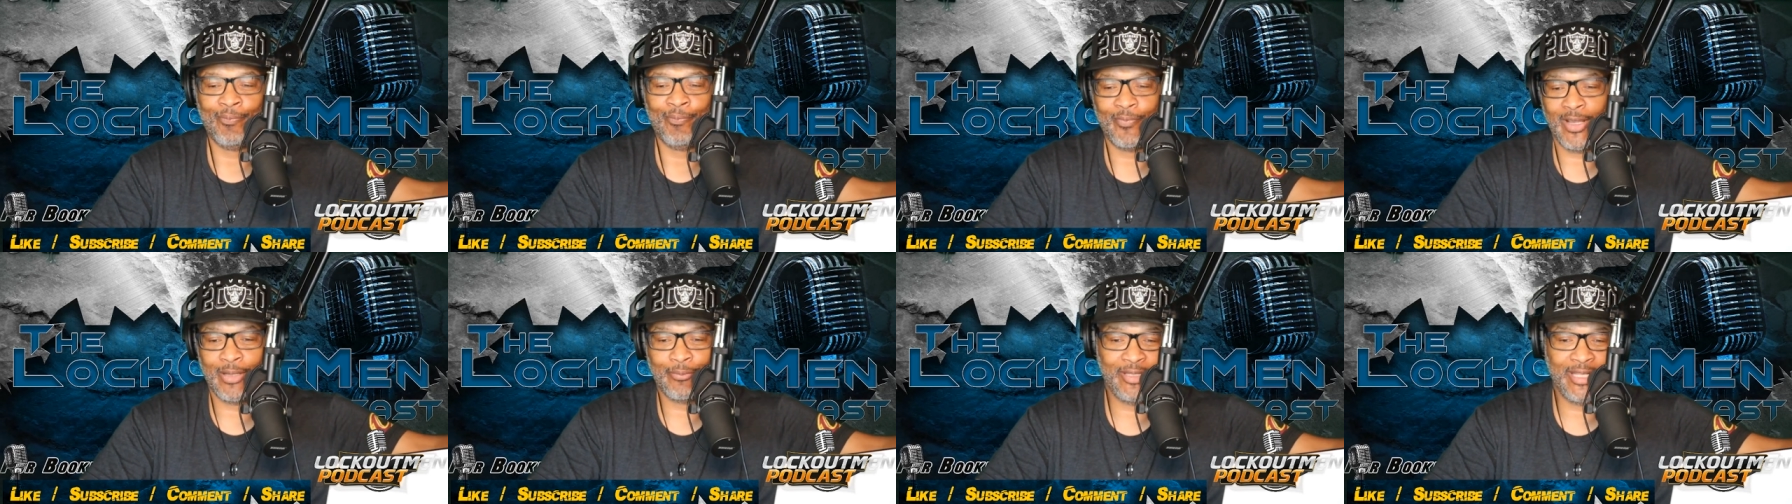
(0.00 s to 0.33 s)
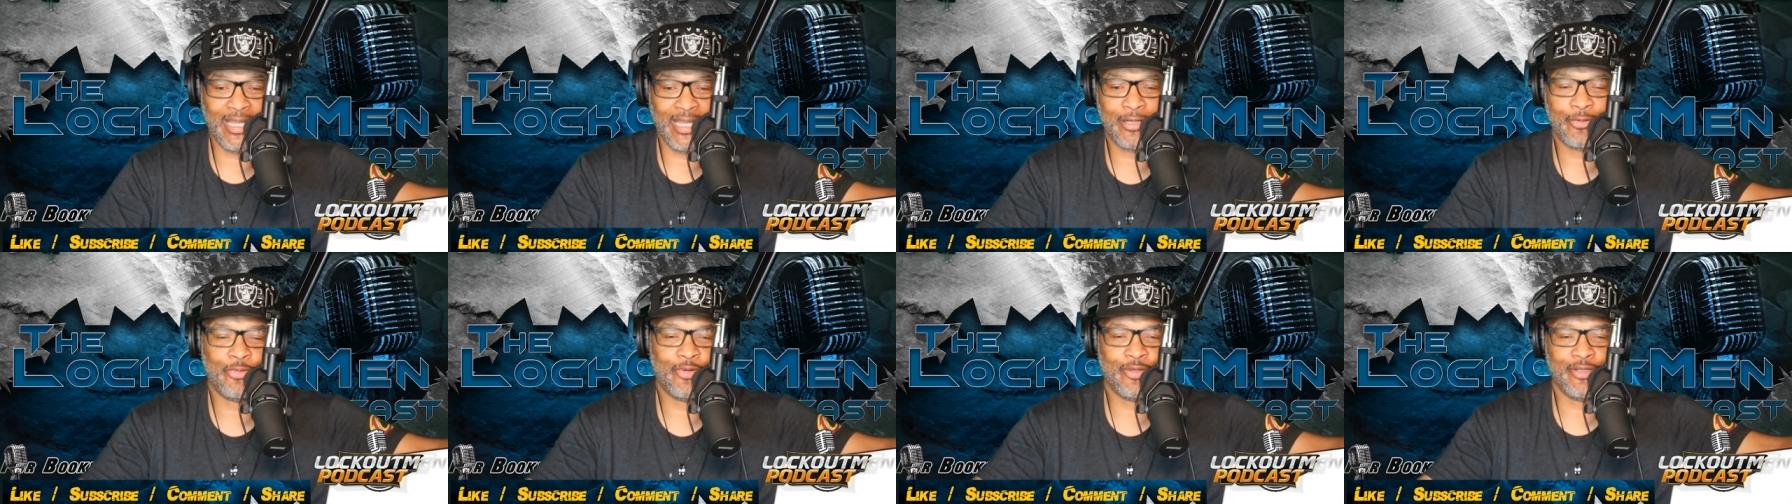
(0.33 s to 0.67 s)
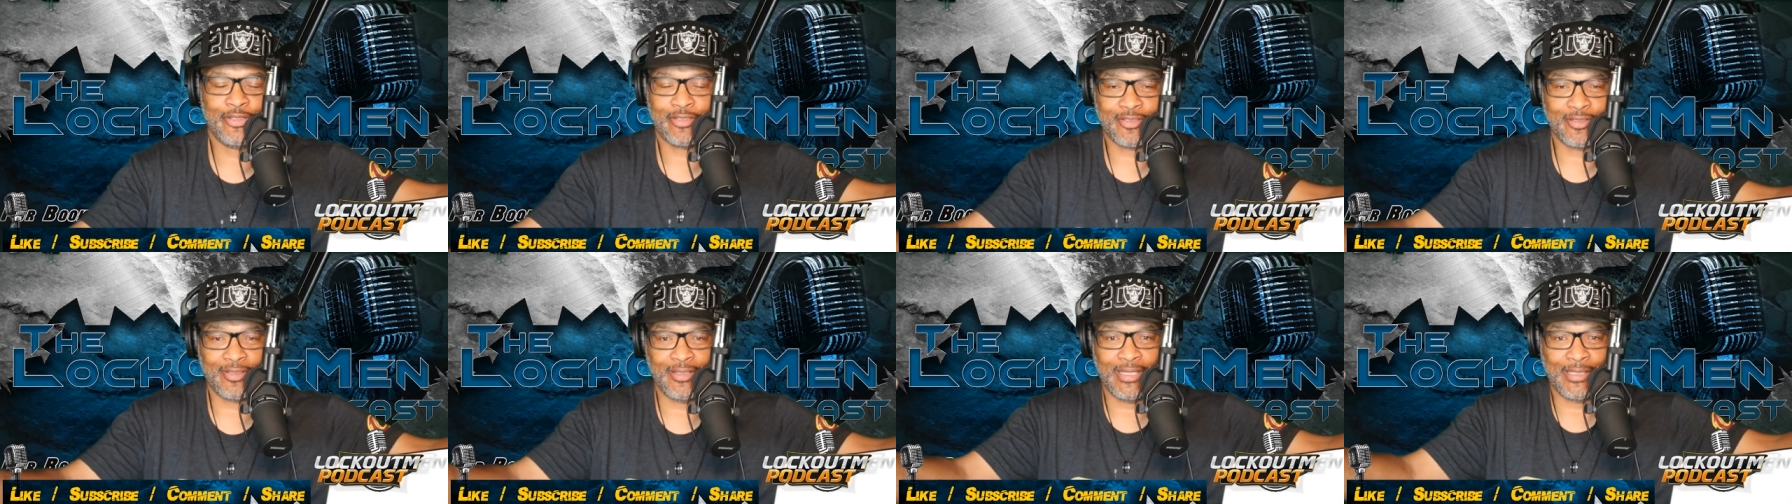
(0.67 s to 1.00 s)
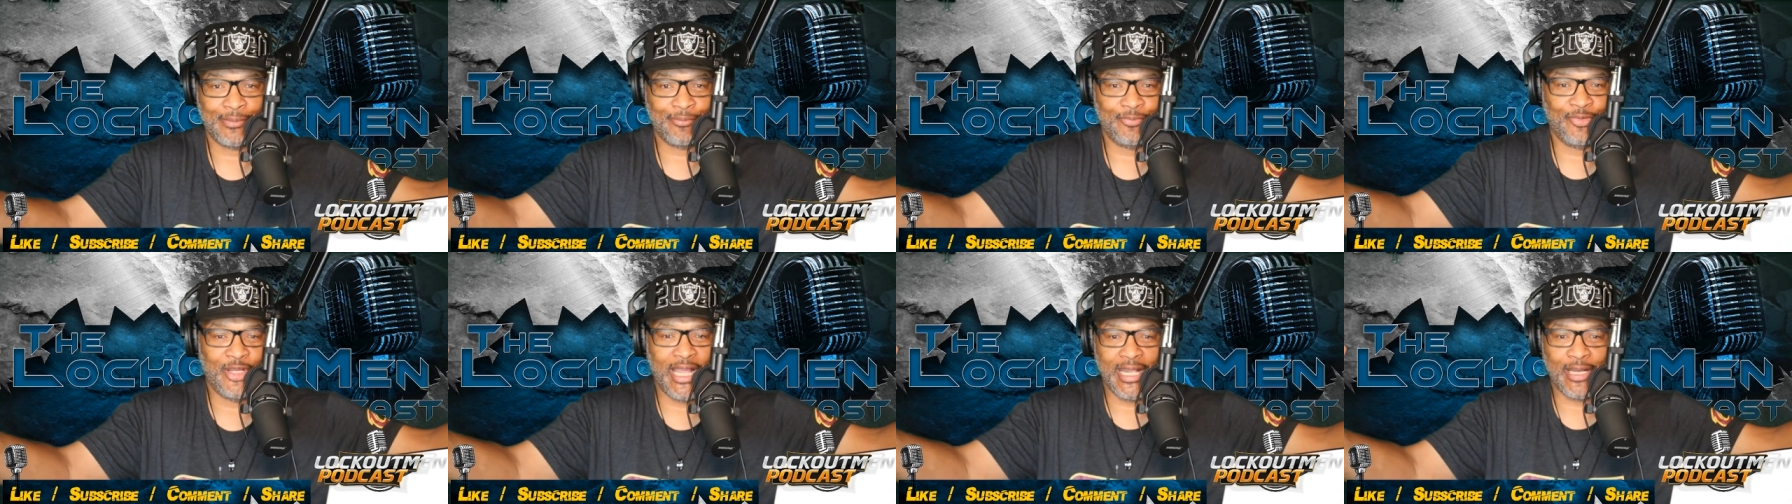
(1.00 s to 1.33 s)
I'm not on the
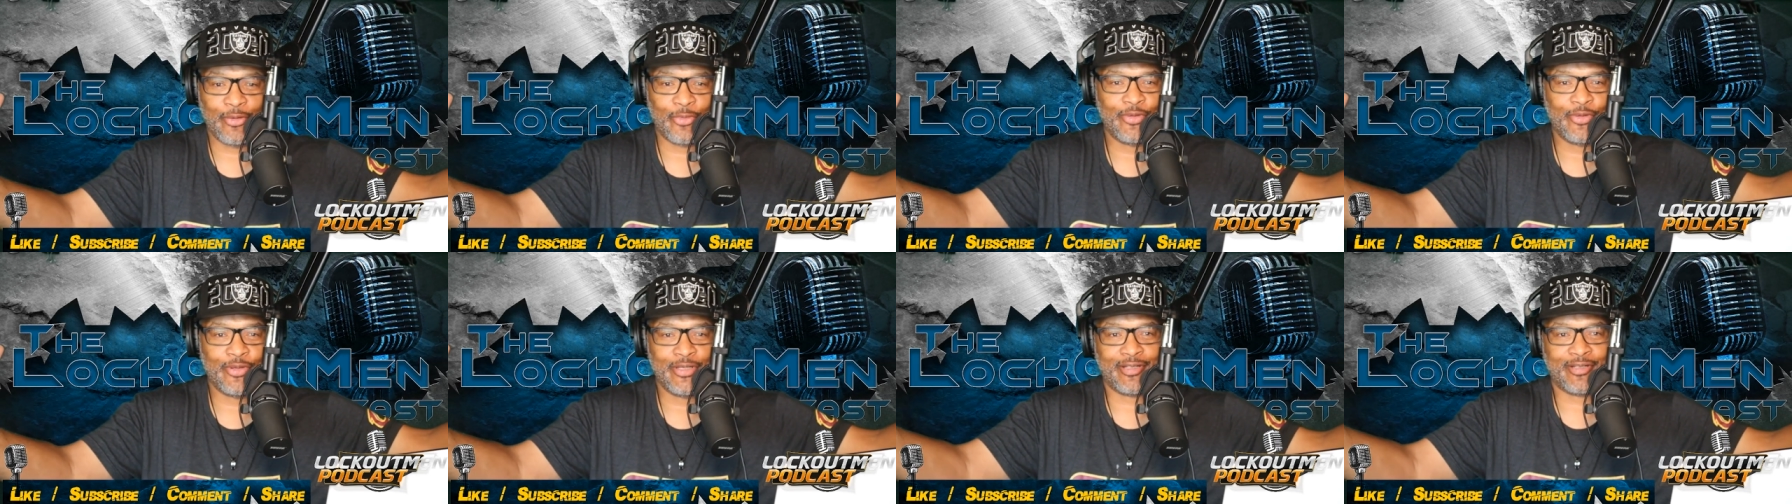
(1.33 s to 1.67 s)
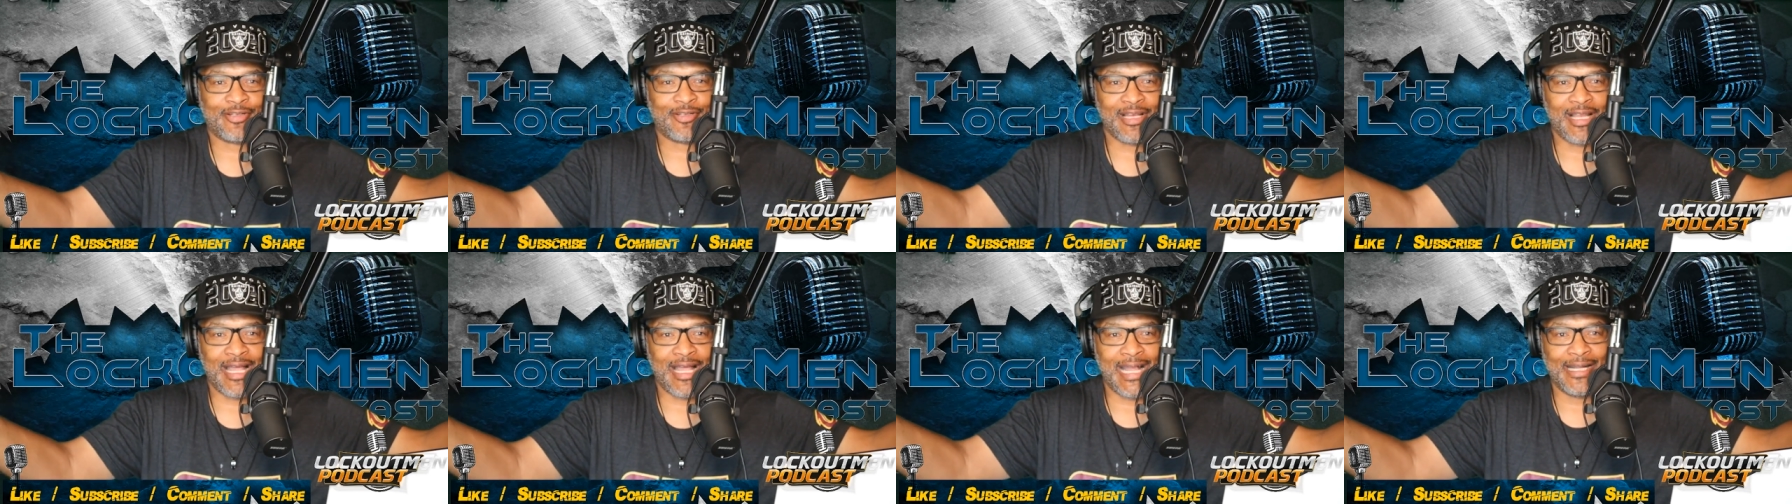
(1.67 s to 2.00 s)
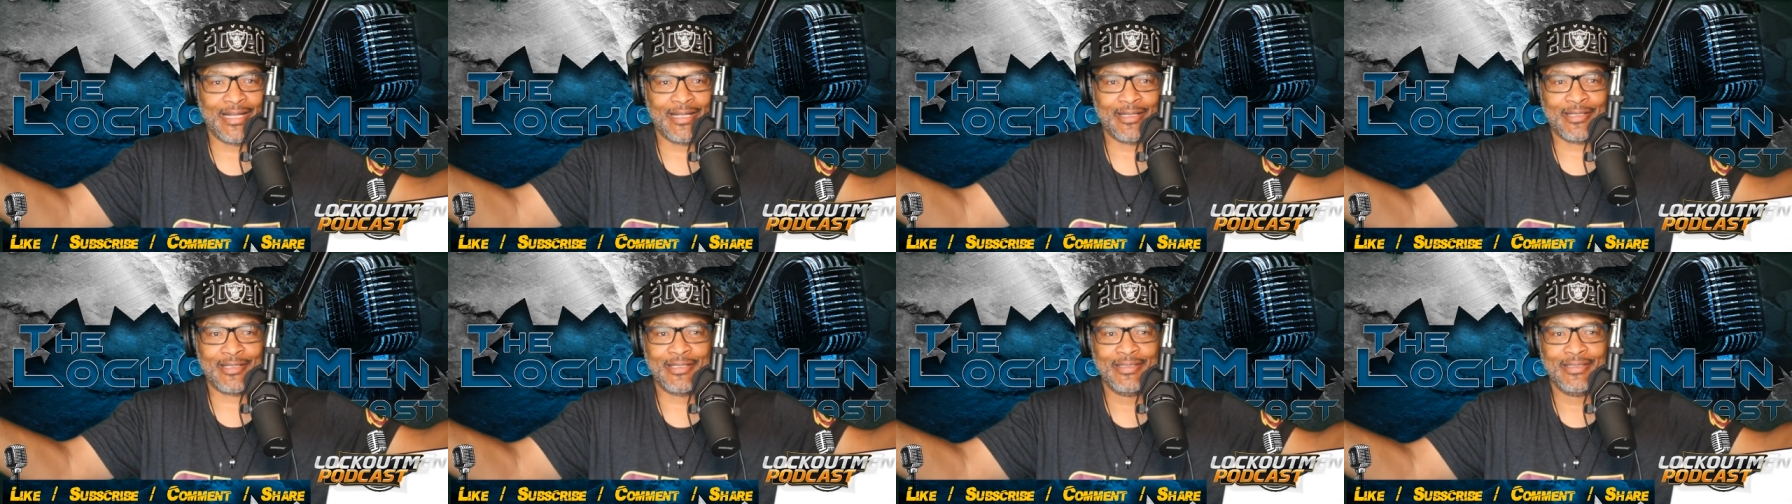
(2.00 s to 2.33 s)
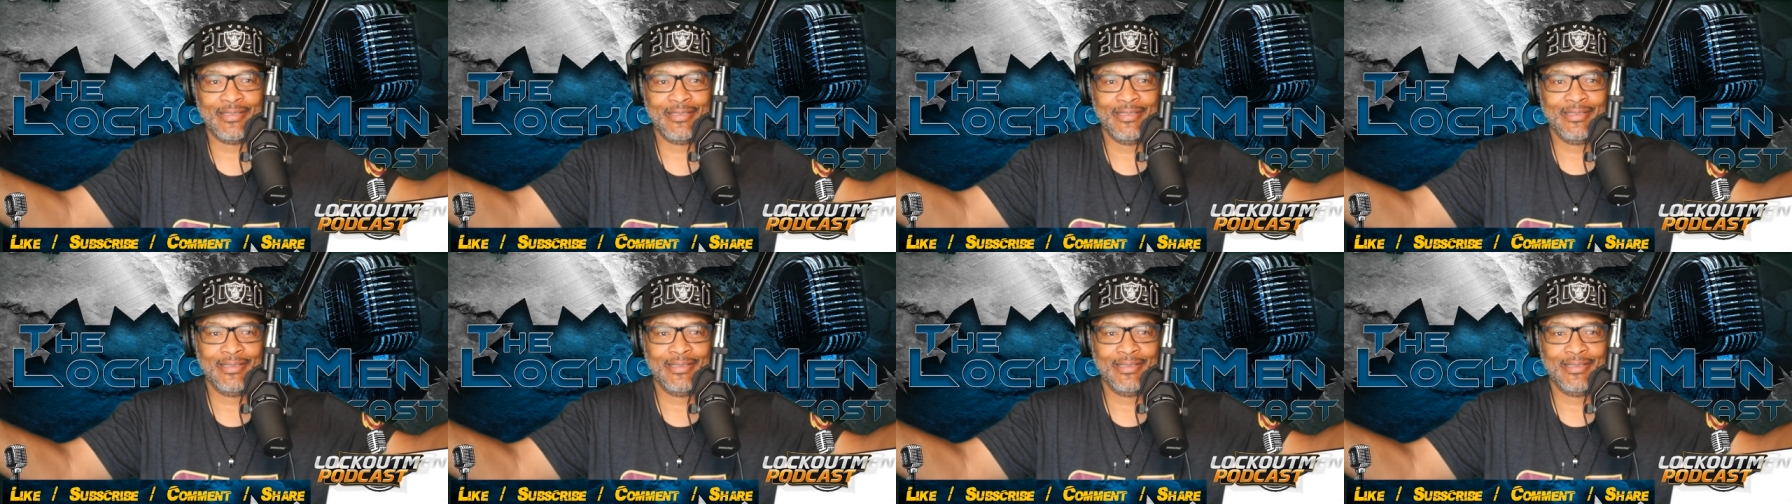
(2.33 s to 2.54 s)
I'm not on the clock.